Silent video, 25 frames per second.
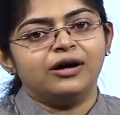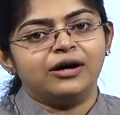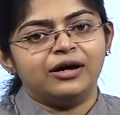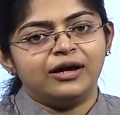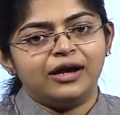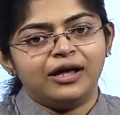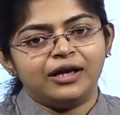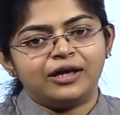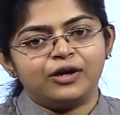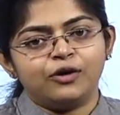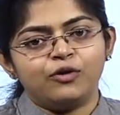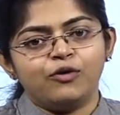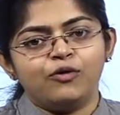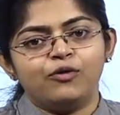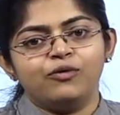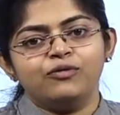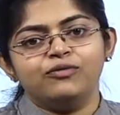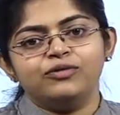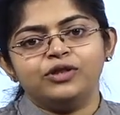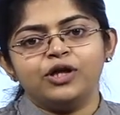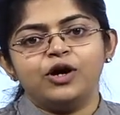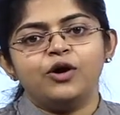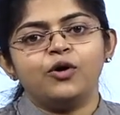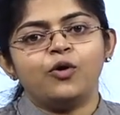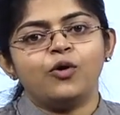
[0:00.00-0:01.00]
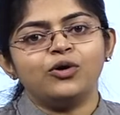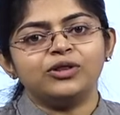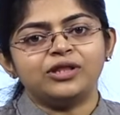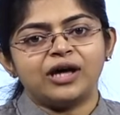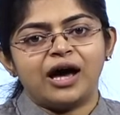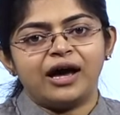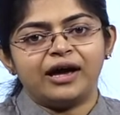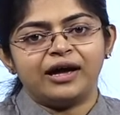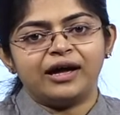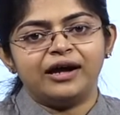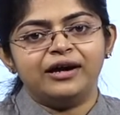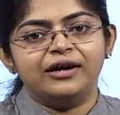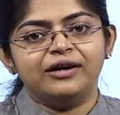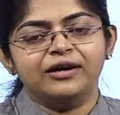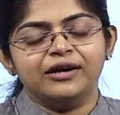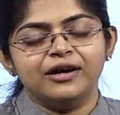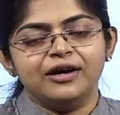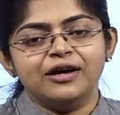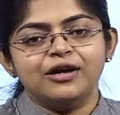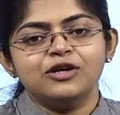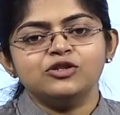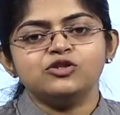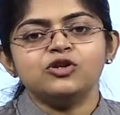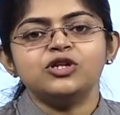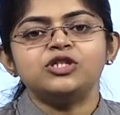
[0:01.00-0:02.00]
like, you know, the growth ahead.
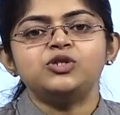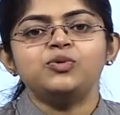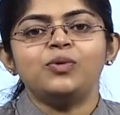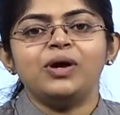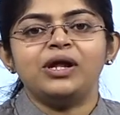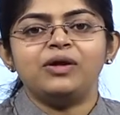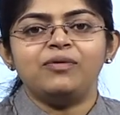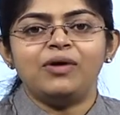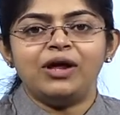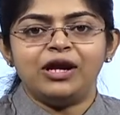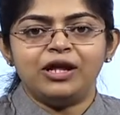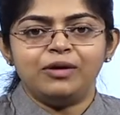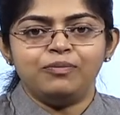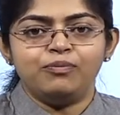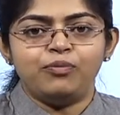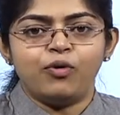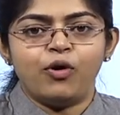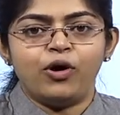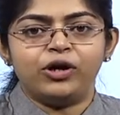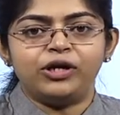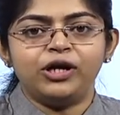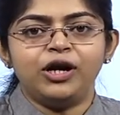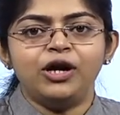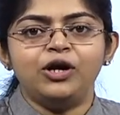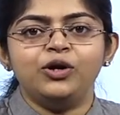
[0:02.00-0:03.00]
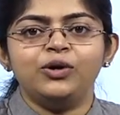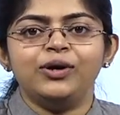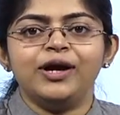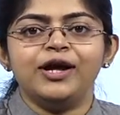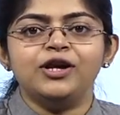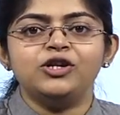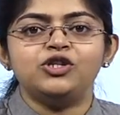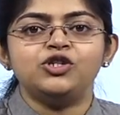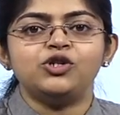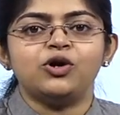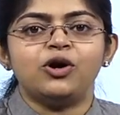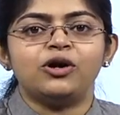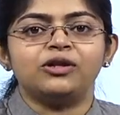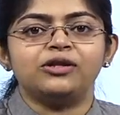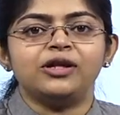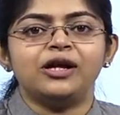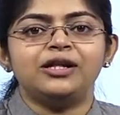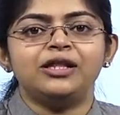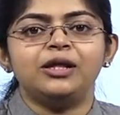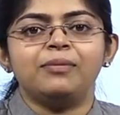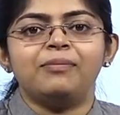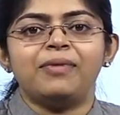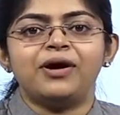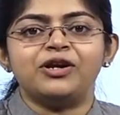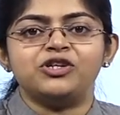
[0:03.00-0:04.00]
So it's very, very important to ensure that
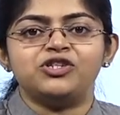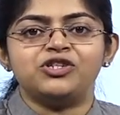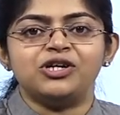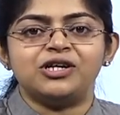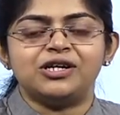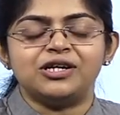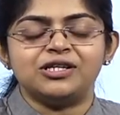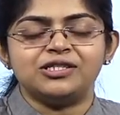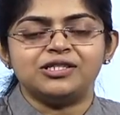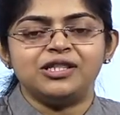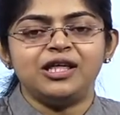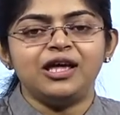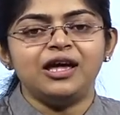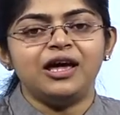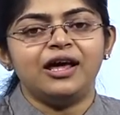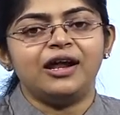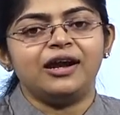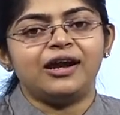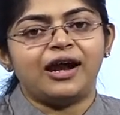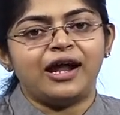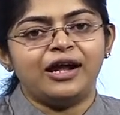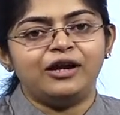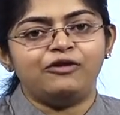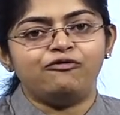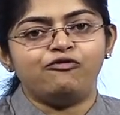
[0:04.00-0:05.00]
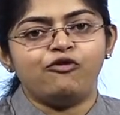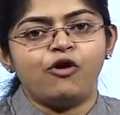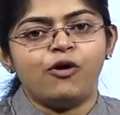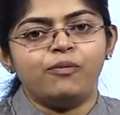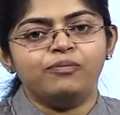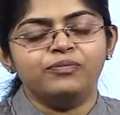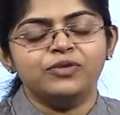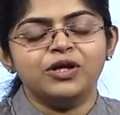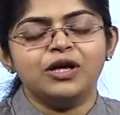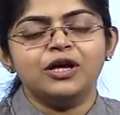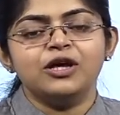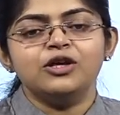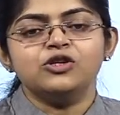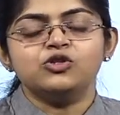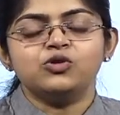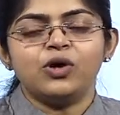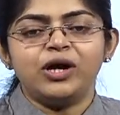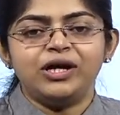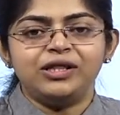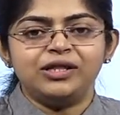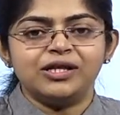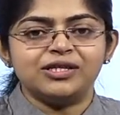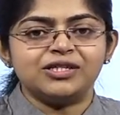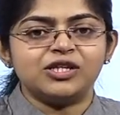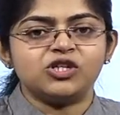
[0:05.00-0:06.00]
the budget is the right form. So
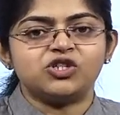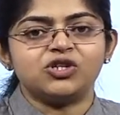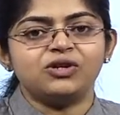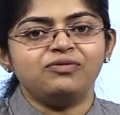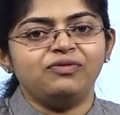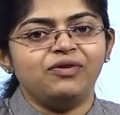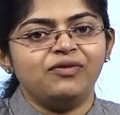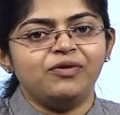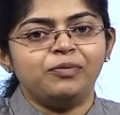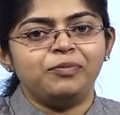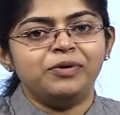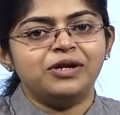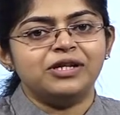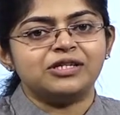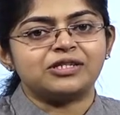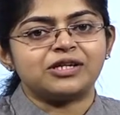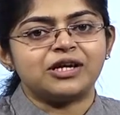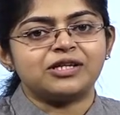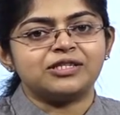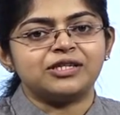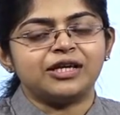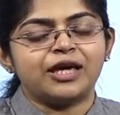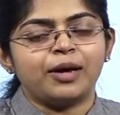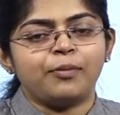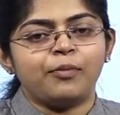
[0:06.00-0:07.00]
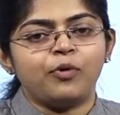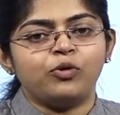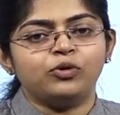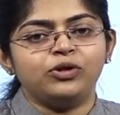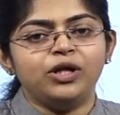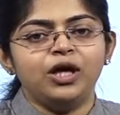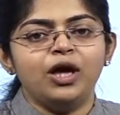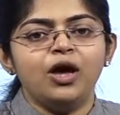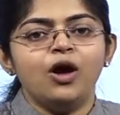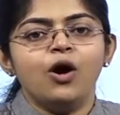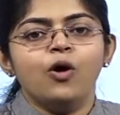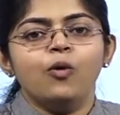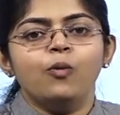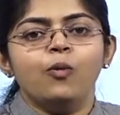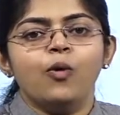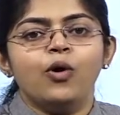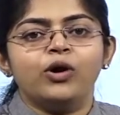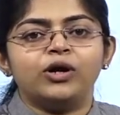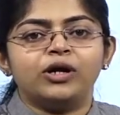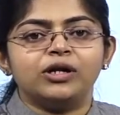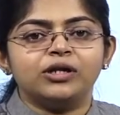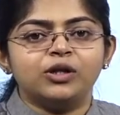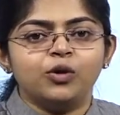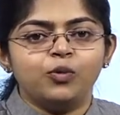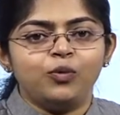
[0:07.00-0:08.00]
in this session, we will be discussing about the what
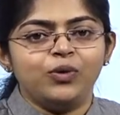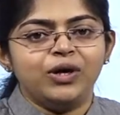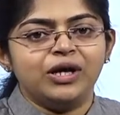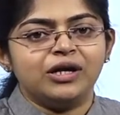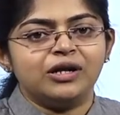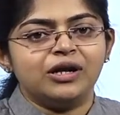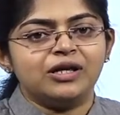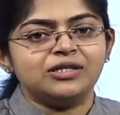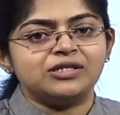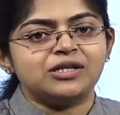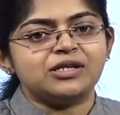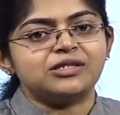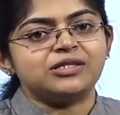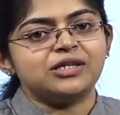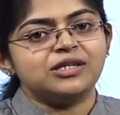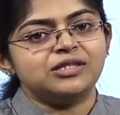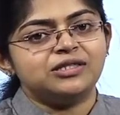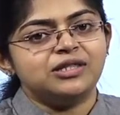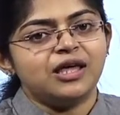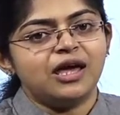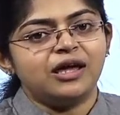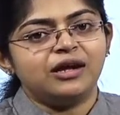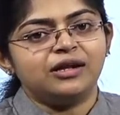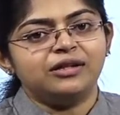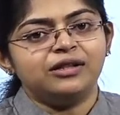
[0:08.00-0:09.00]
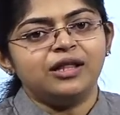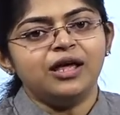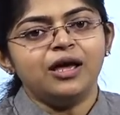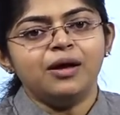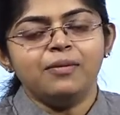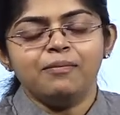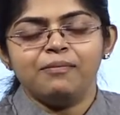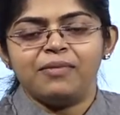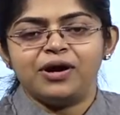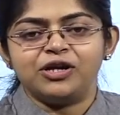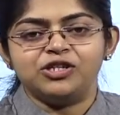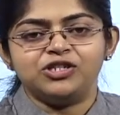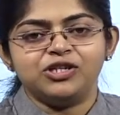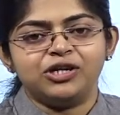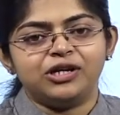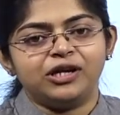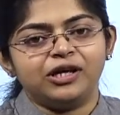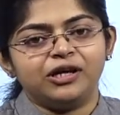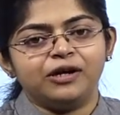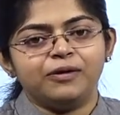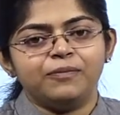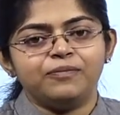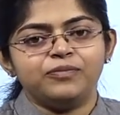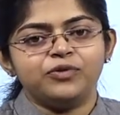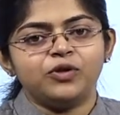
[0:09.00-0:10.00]
are the weaknesses is there in the
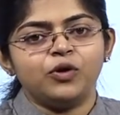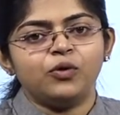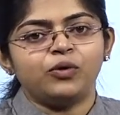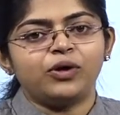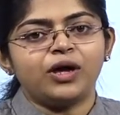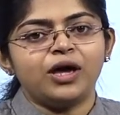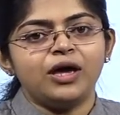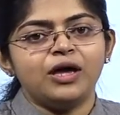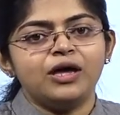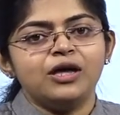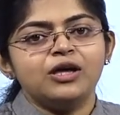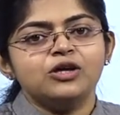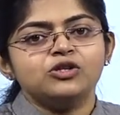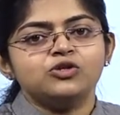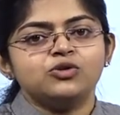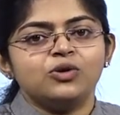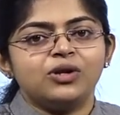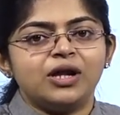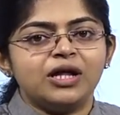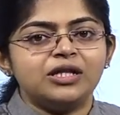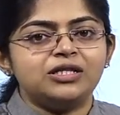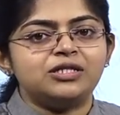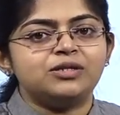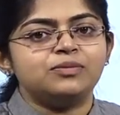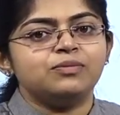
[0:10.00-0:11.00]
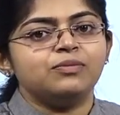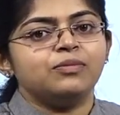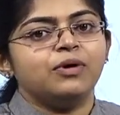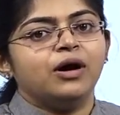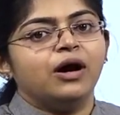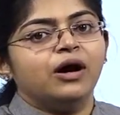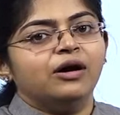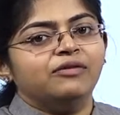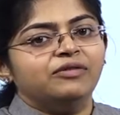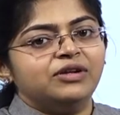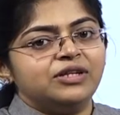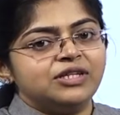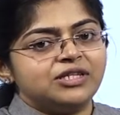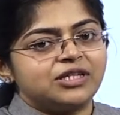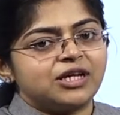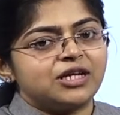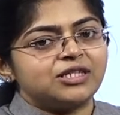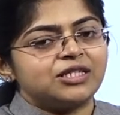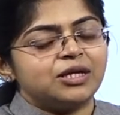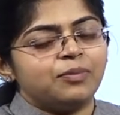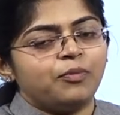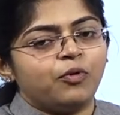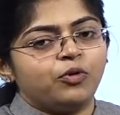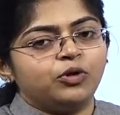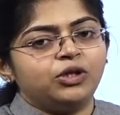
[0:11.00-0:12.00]
budgeting. Okay, so let's we discuss
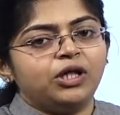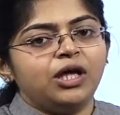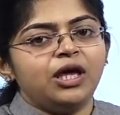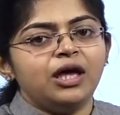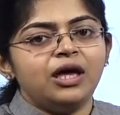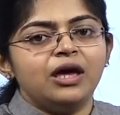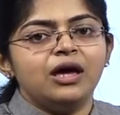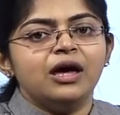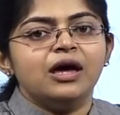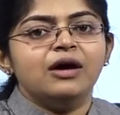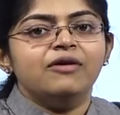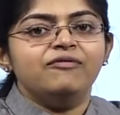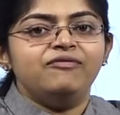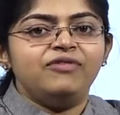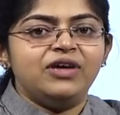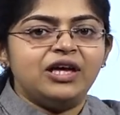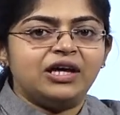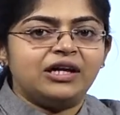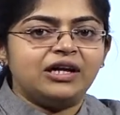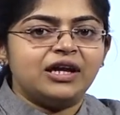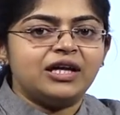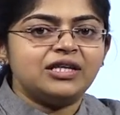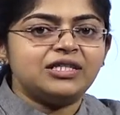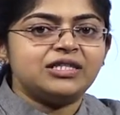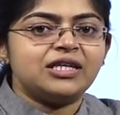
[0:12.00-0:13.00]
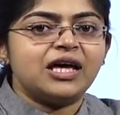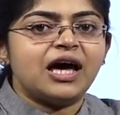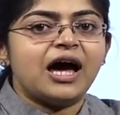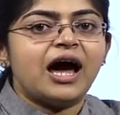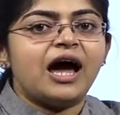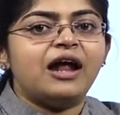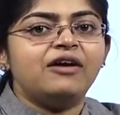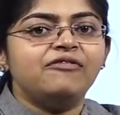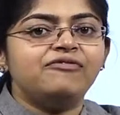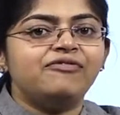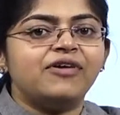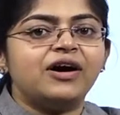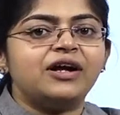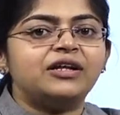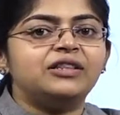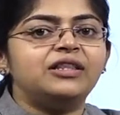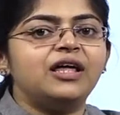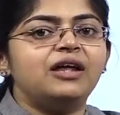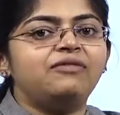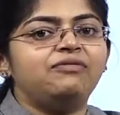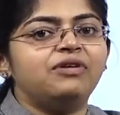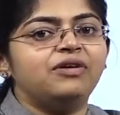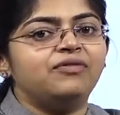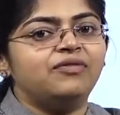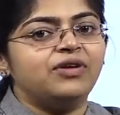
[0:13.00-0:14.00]
about the weakness, and further
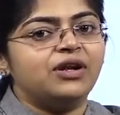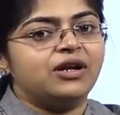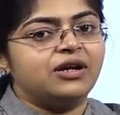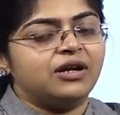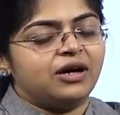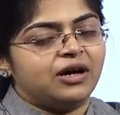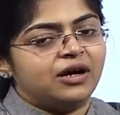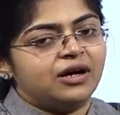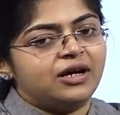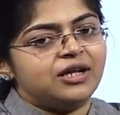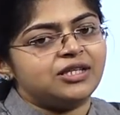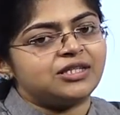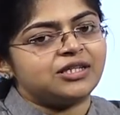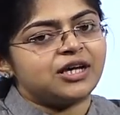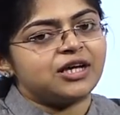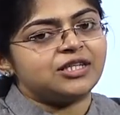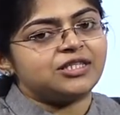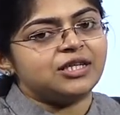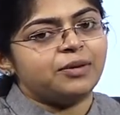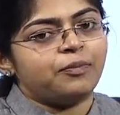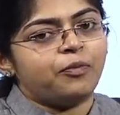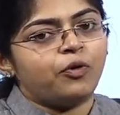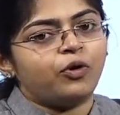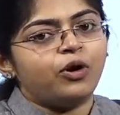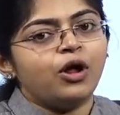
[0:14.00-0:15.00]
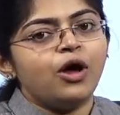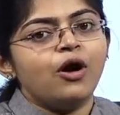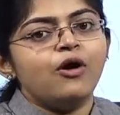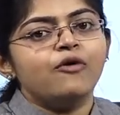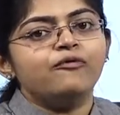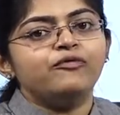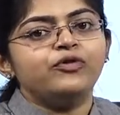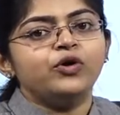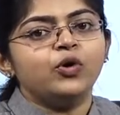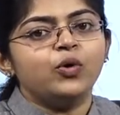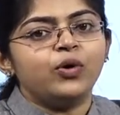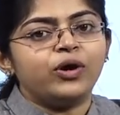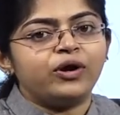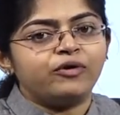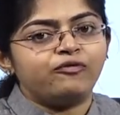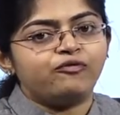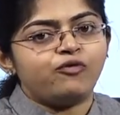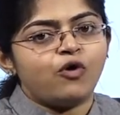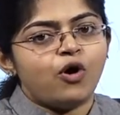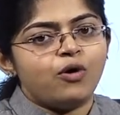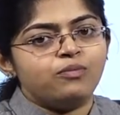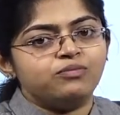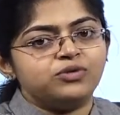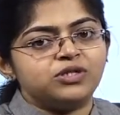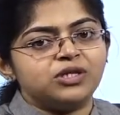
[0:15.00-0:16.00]
we will discuss about few
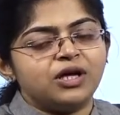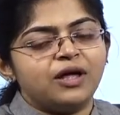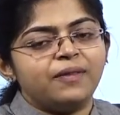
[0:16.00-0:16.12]
reforms